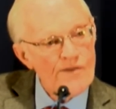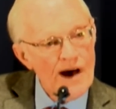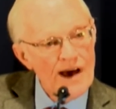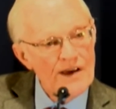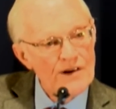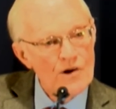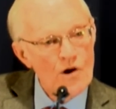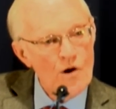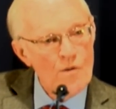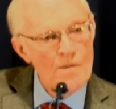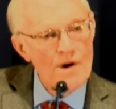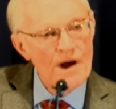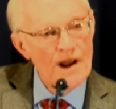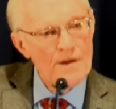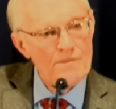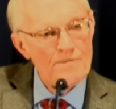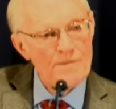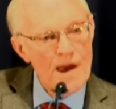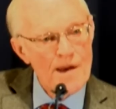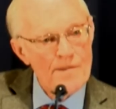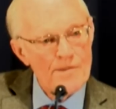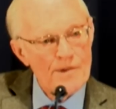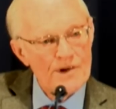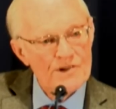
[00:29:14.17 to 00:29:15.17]
I know many
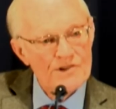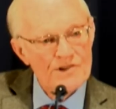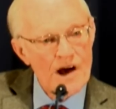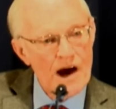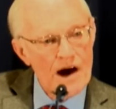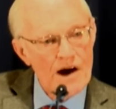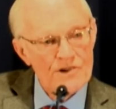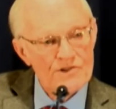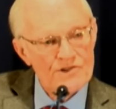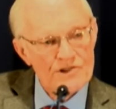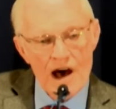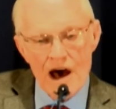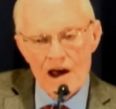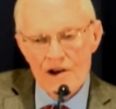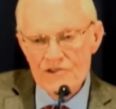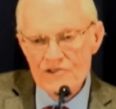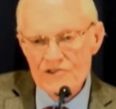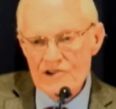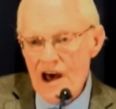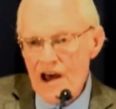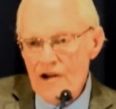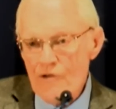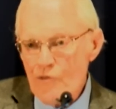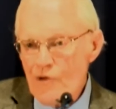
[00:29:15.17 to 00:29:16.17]
people, God is
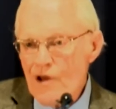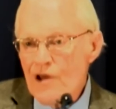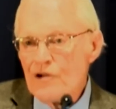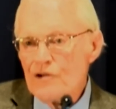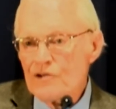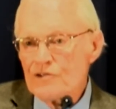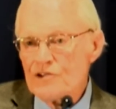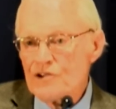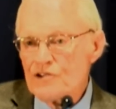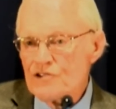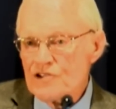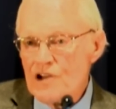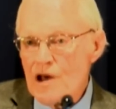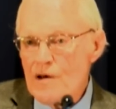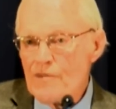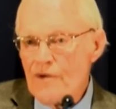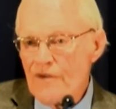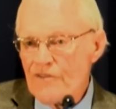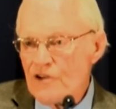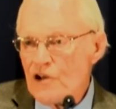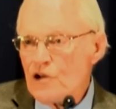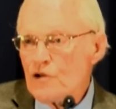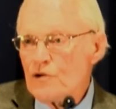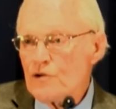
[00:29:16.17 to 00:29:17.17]
not real to some
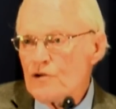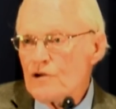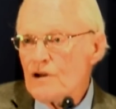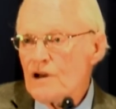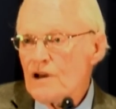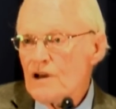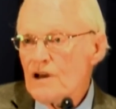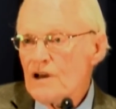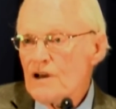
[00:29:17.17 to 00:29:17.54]
of you.